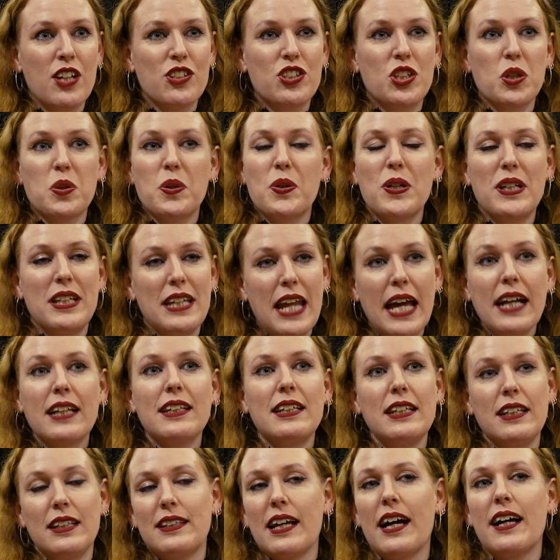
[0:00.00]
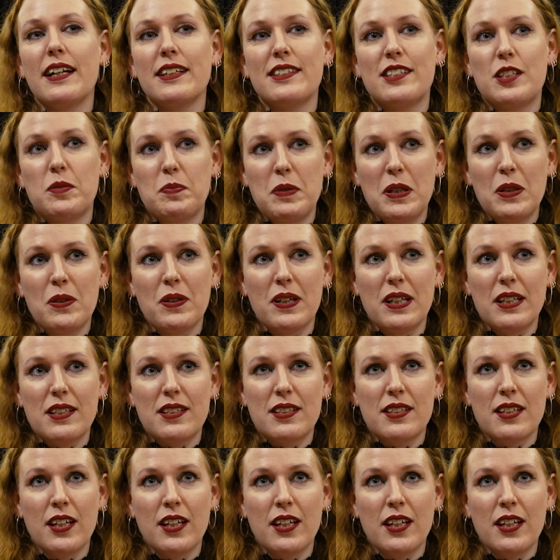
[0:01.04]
So connecting that spirit